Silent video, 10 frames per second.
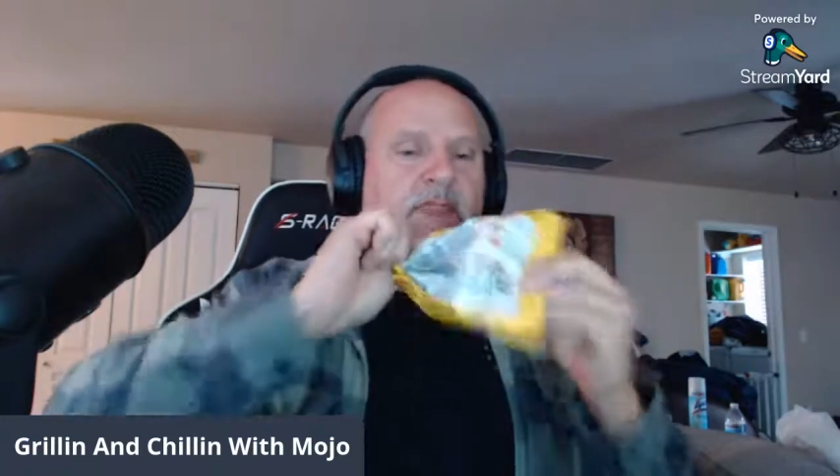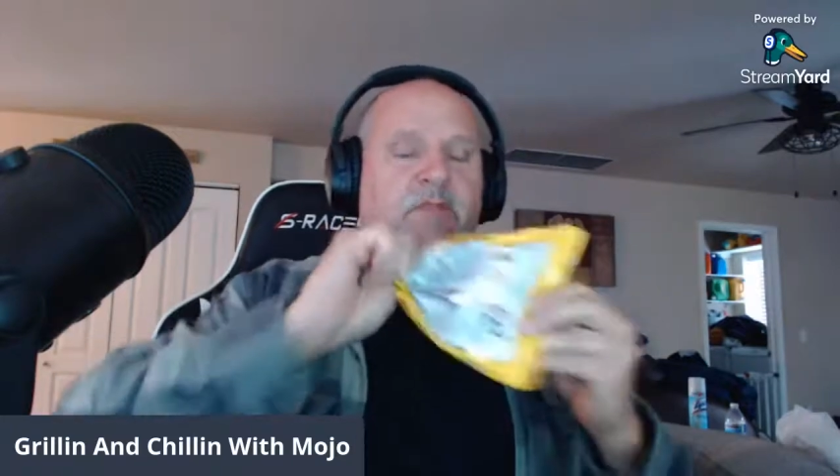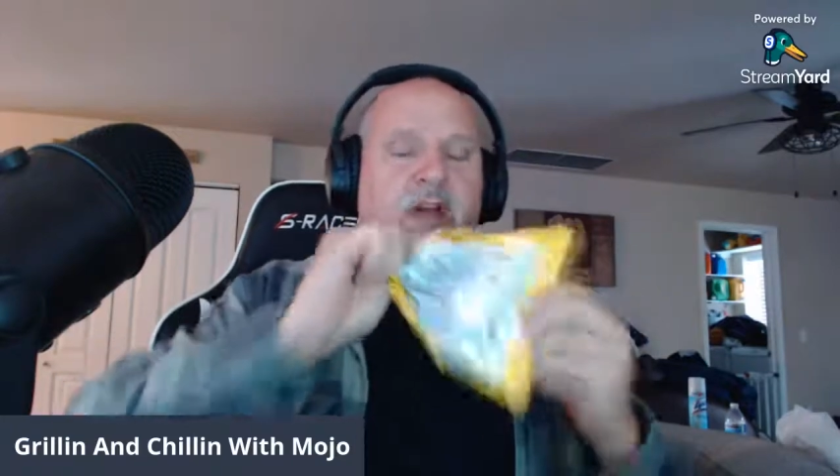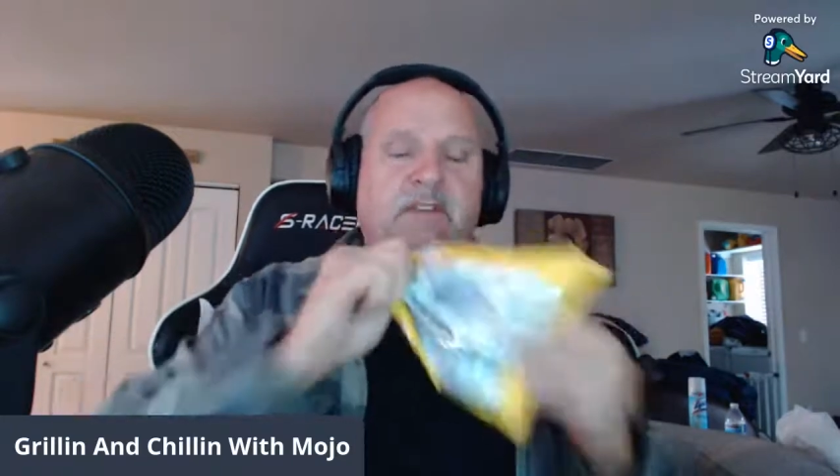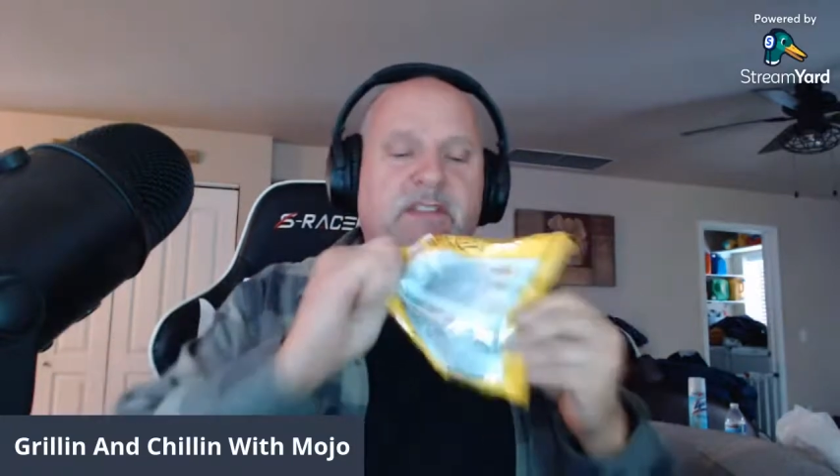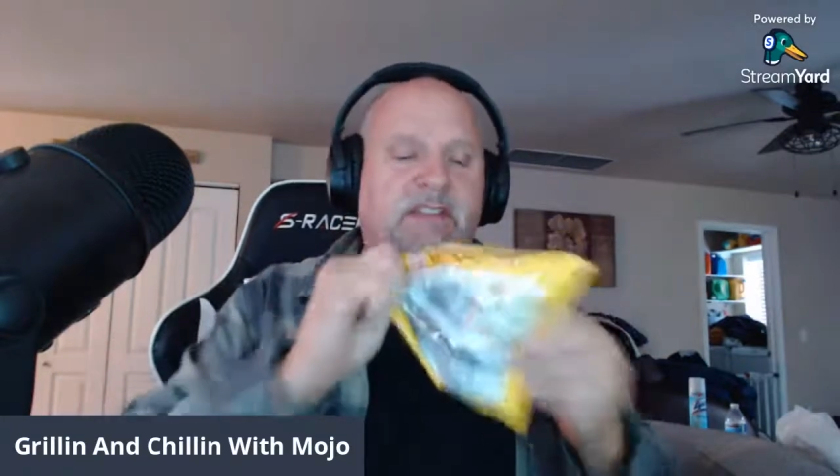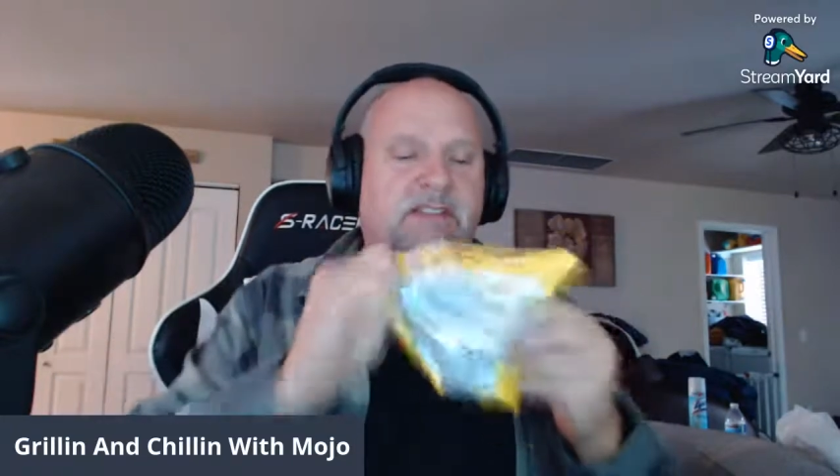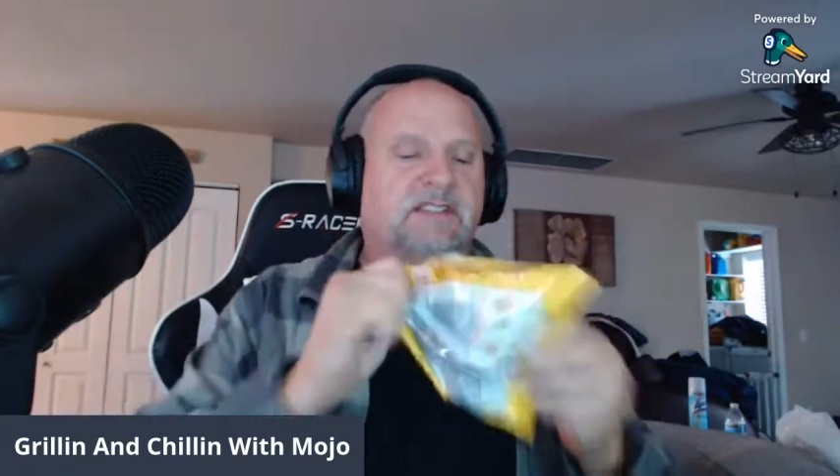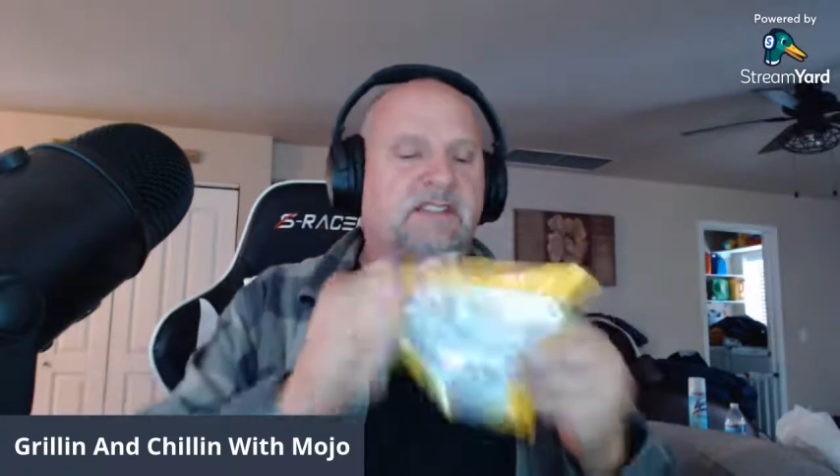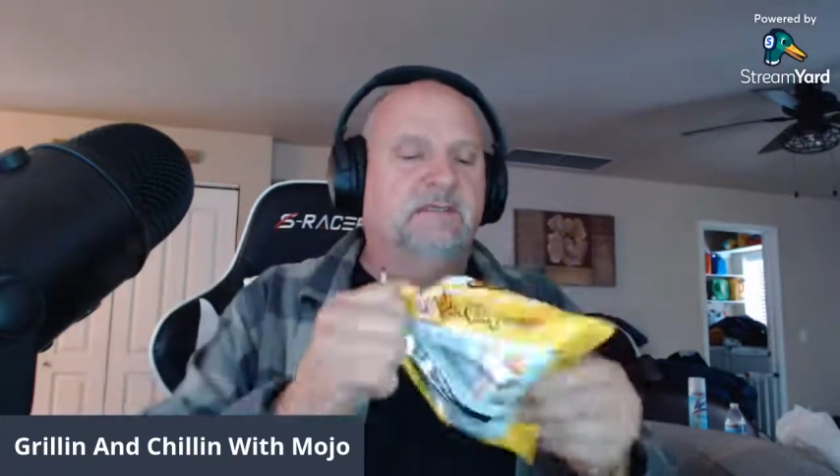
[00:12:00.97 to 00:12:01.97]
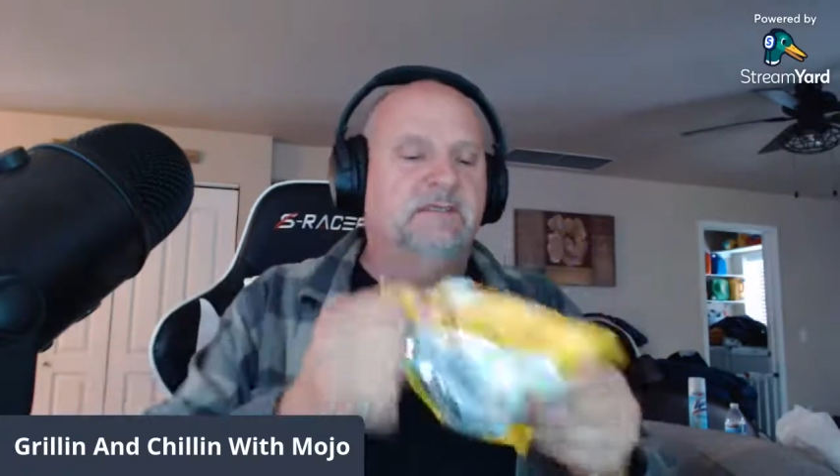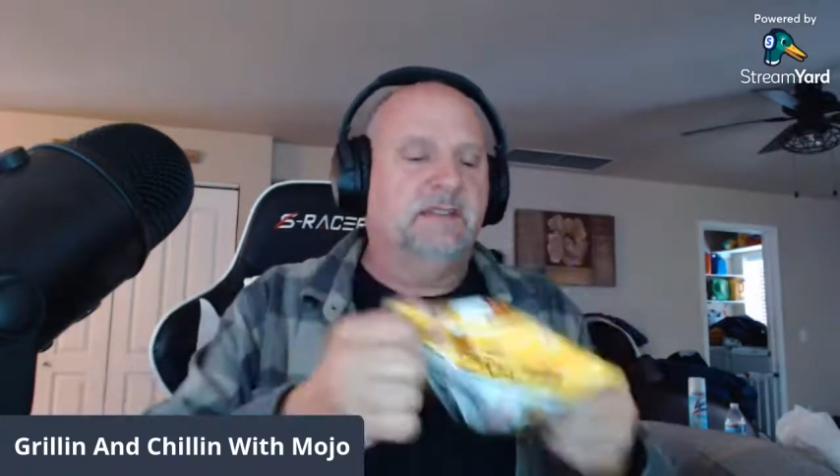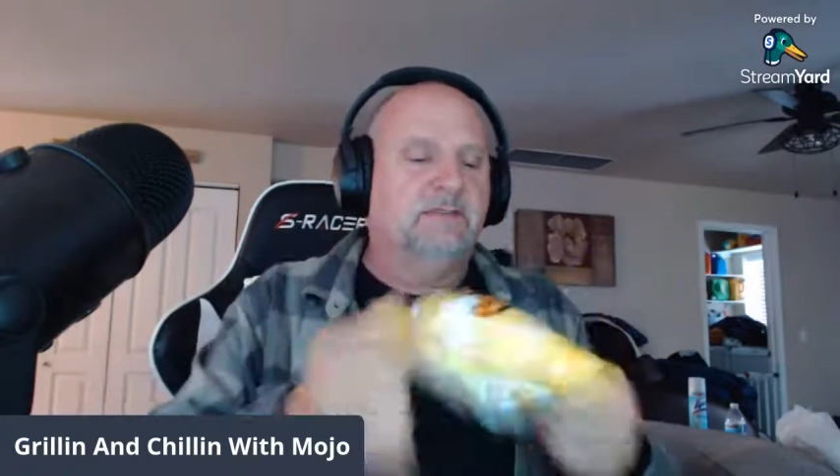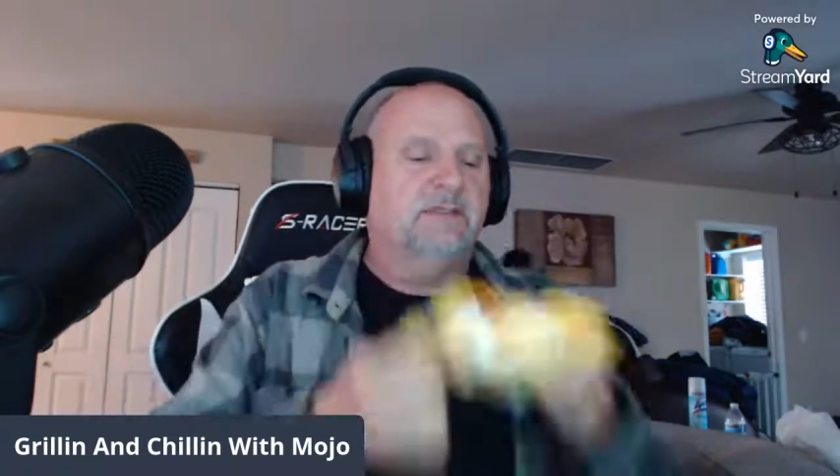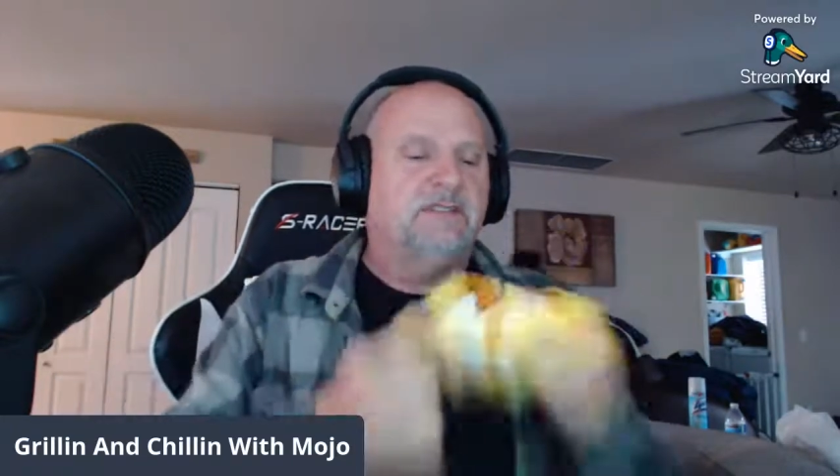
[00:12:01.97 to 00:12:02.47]
Probably the same
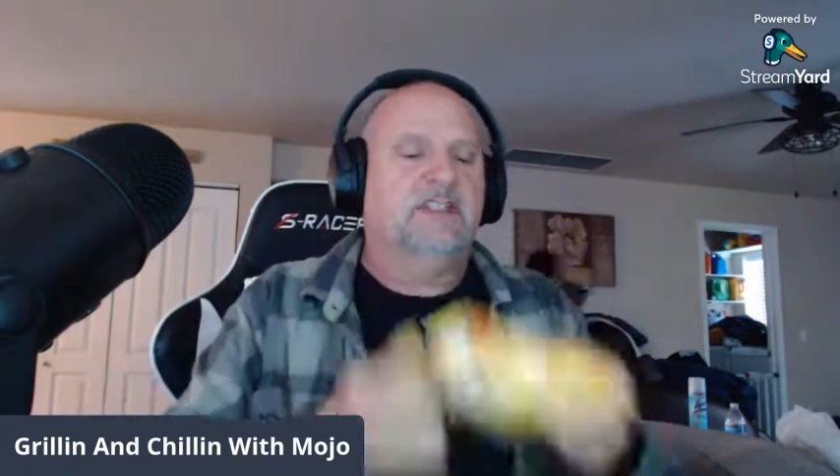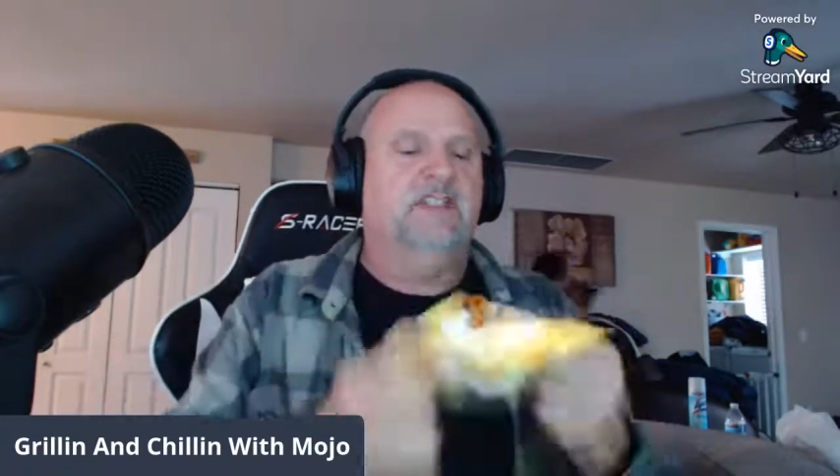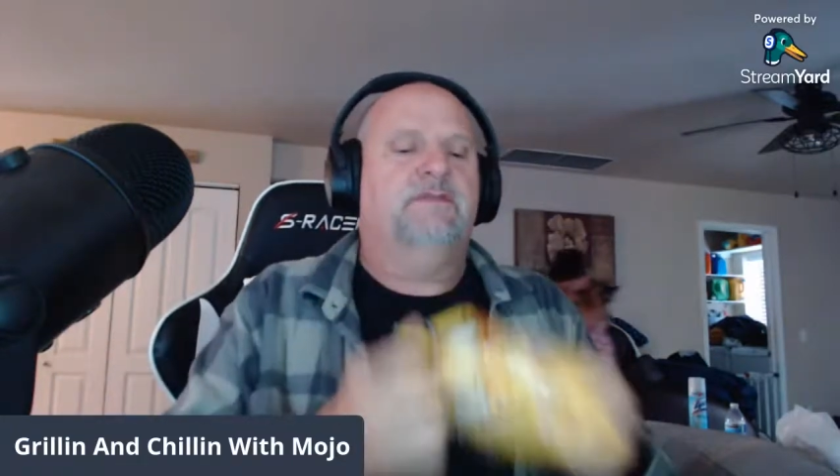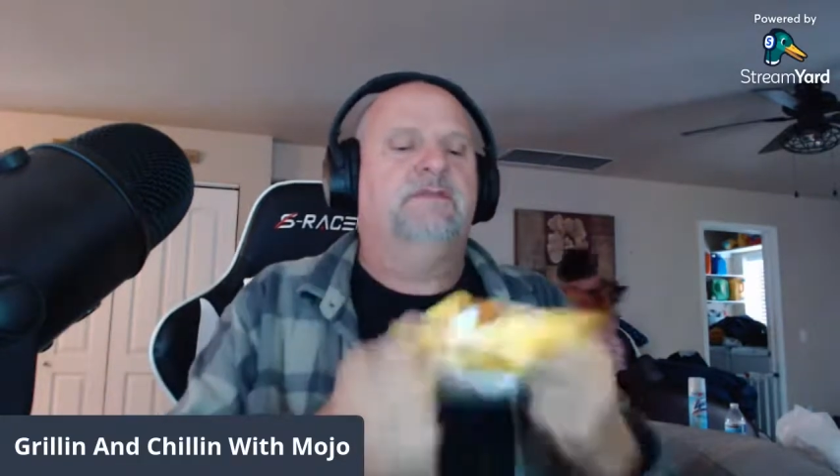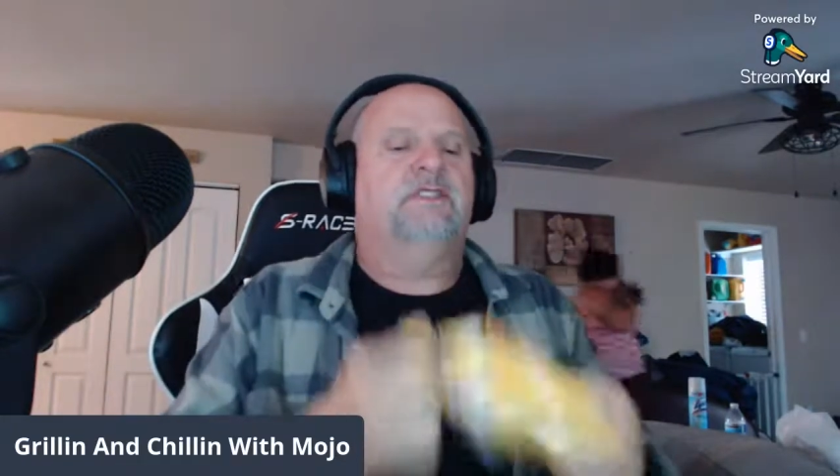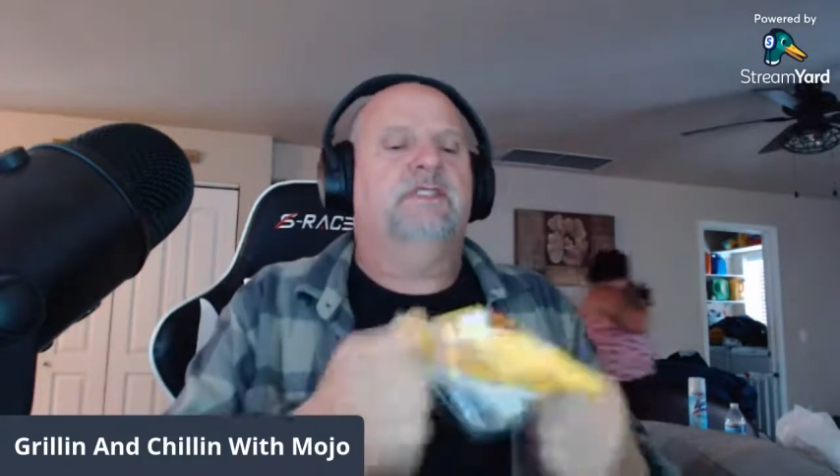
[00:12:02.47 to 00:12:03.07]
similar stuff,